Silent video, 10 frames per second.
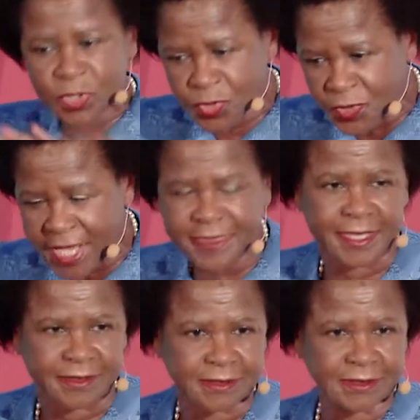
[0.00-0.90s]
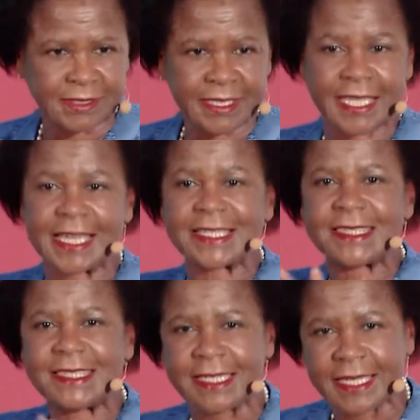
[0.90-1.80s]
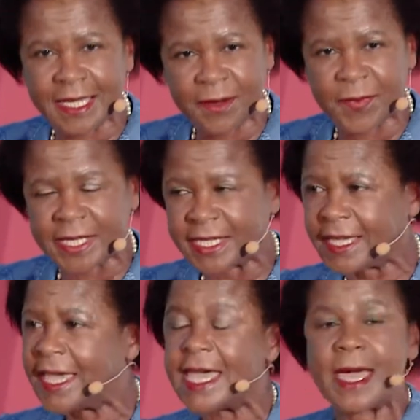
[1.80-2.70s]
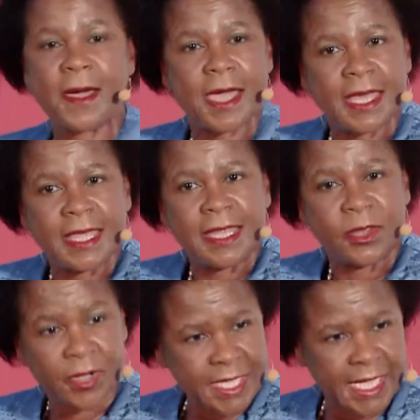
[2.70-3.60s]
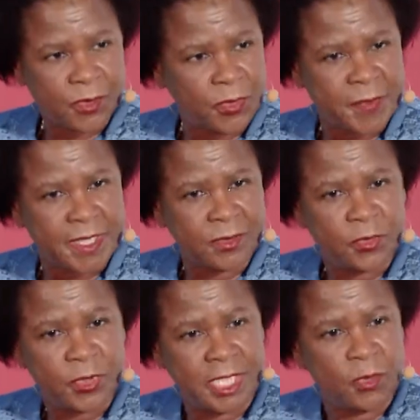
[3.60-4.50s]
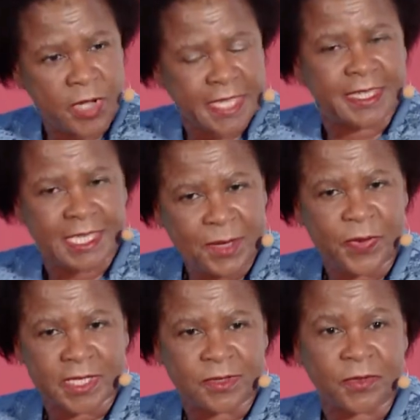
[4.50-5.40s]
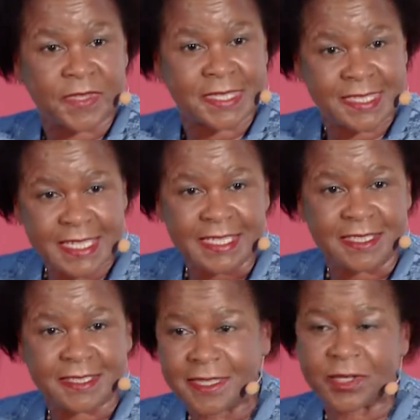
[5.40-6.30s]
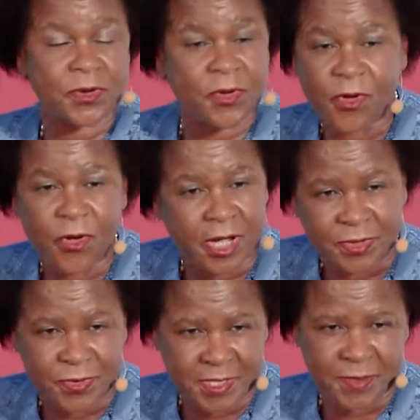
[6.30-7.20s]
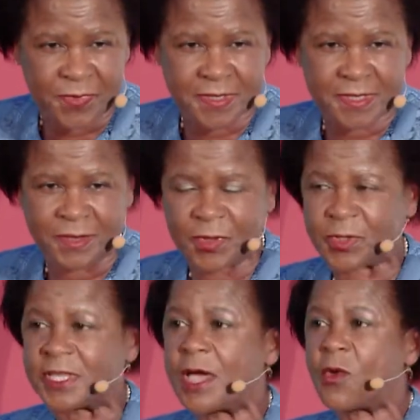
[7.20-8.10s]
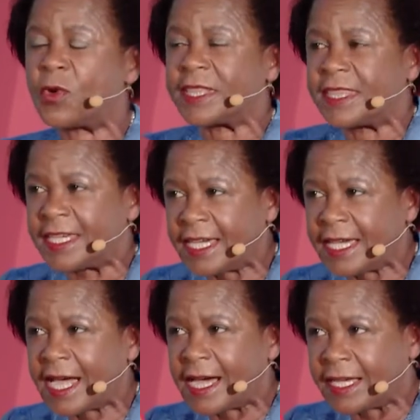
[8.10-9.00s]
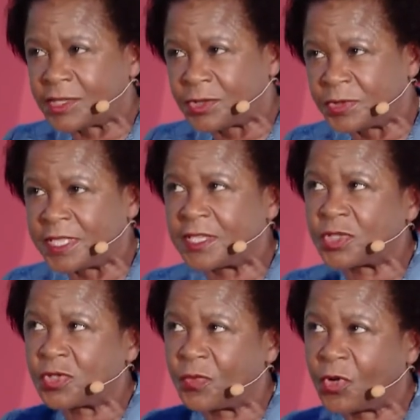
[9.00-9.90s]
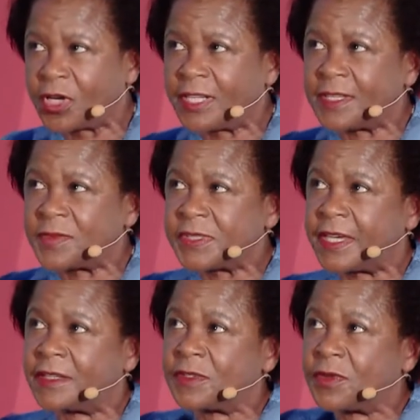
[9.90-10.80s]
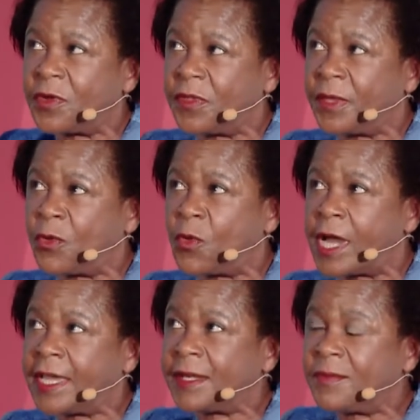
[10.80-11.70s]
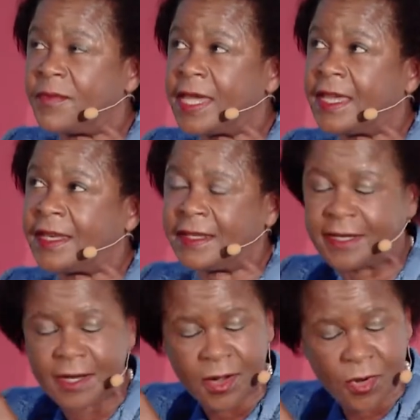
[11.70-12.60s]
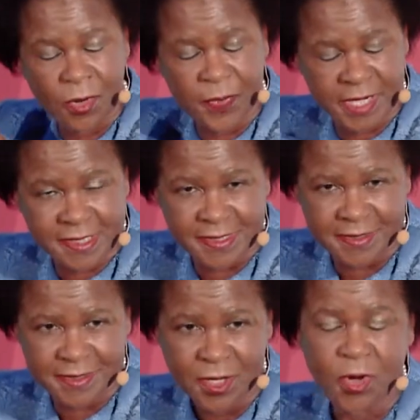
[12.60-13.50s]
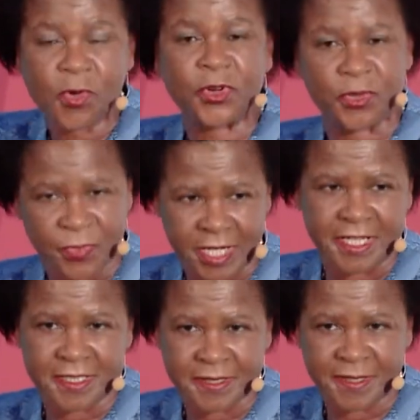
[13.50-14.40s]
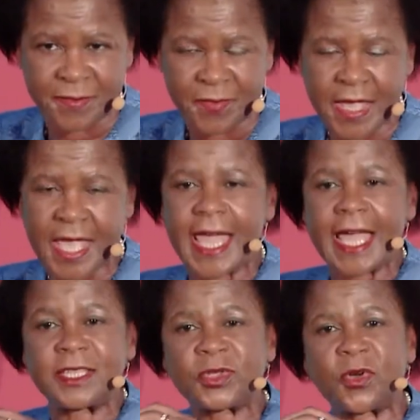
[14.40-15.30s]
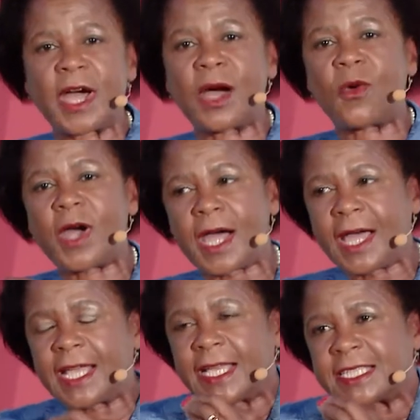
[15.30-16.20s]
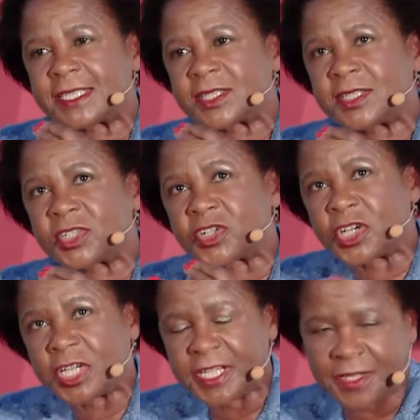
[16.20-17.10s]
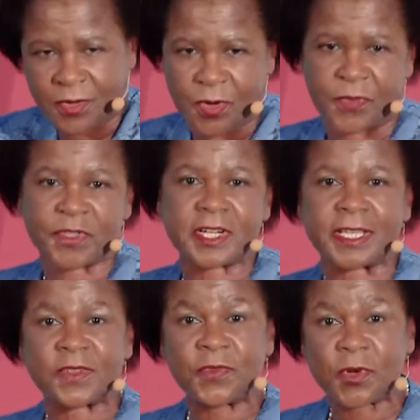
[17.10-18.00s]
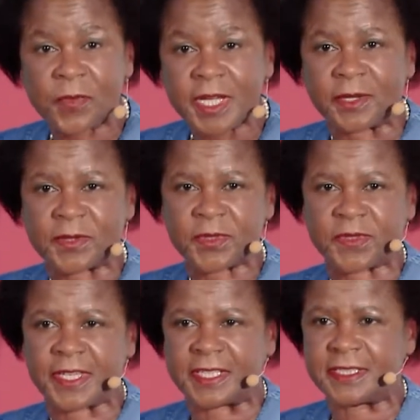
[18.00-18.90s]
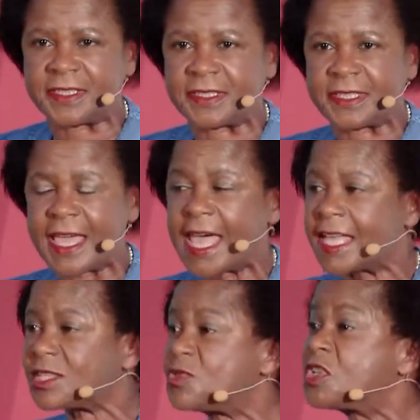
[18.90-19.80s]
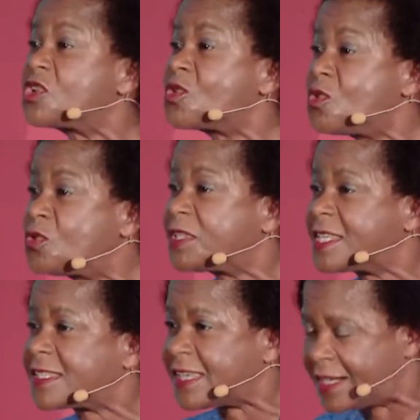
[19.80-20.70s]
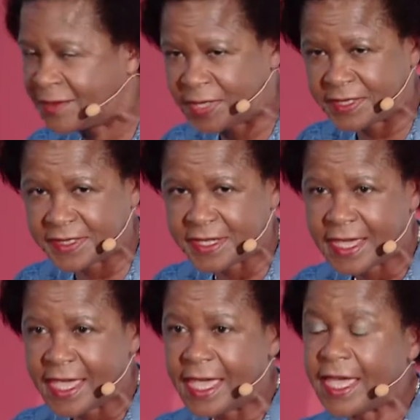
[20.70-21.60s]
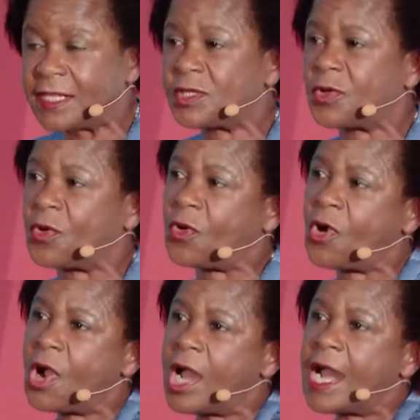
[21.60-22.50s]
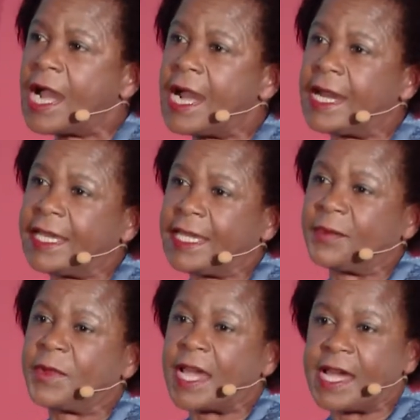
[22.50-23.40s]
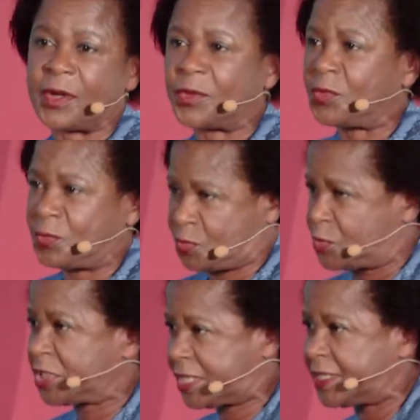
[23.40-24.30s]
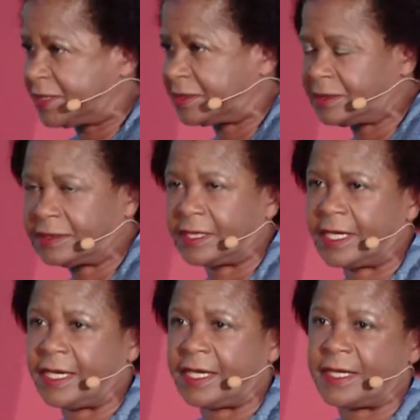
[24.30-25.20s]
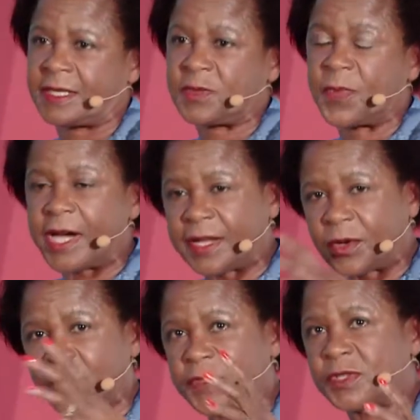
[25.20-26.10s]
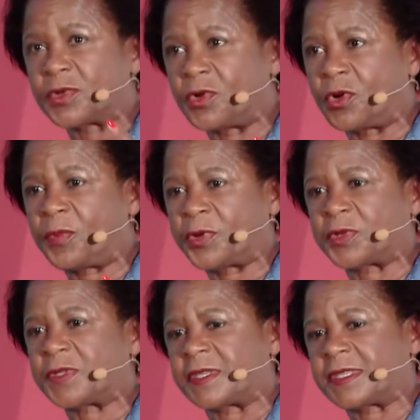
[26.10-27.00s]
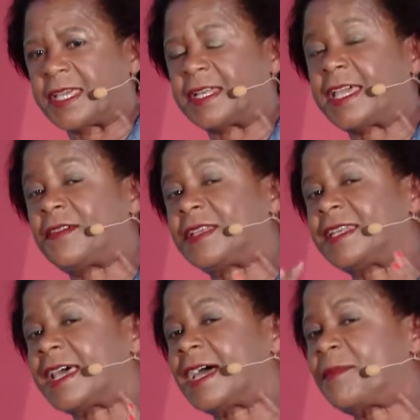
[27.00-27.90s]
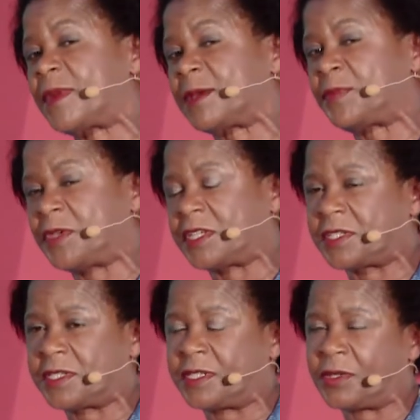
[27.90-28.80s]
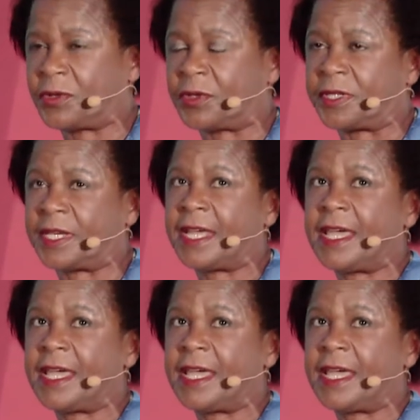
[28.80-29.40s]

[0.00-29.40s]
to nothing. They can steal money. Not like women, we are the keepers of the seed. They don't know how to keep the seed because what they are doing is to model themselves on the white men oppressors who humiliated them. And so our journey of transforming our societies has to include this element. And so I am now working as part of this whole process and having done my PhD on